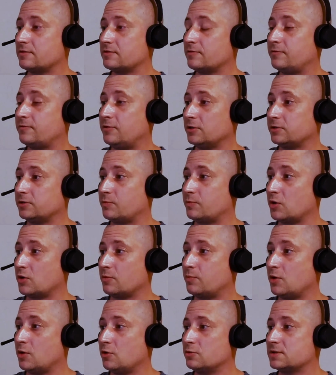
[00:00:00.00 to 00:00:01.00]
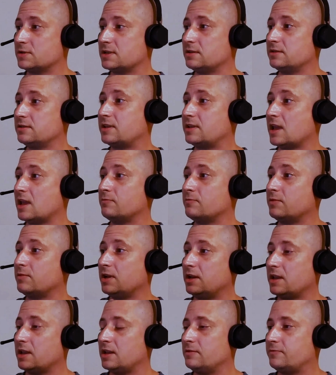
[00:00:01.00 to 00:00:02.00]
for the proposal then
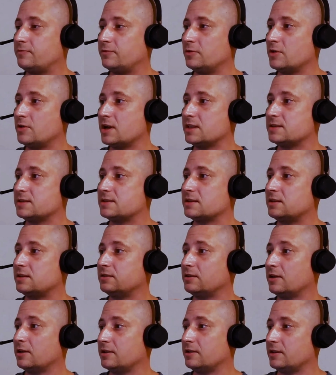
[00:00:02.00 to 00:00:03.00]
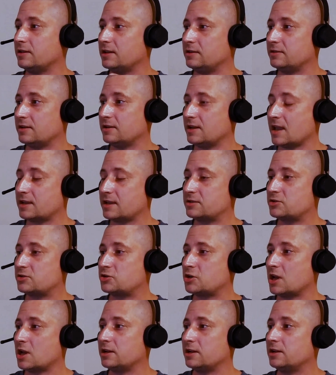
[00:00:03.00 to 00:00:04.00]
will influence in the next
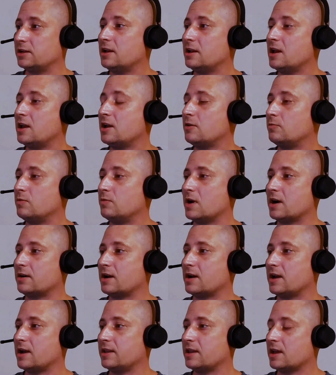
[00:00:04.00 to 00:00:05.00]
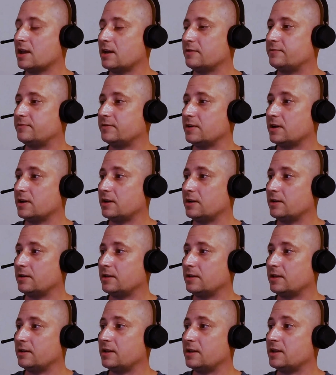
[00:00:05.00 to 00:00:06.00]
channel where I have
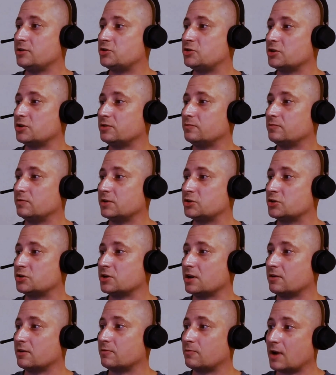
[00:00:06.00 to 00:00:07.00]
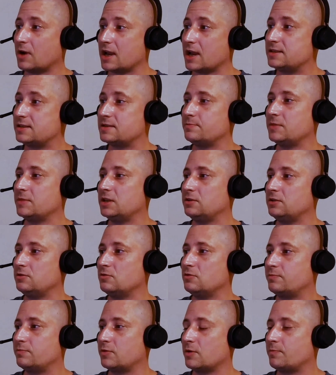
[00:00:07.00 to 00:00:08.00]
an agent which writes me
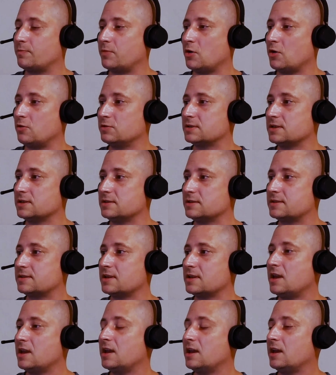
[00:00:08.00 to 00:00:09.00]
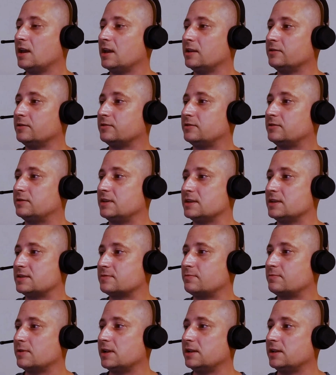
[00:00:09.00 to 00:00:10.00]
new proposals, and
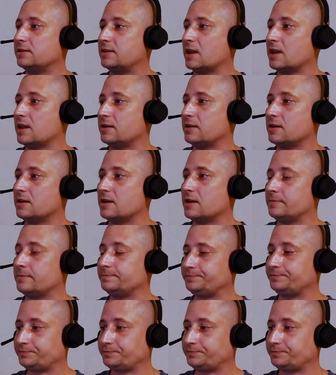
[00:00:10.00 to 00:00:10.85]
this will then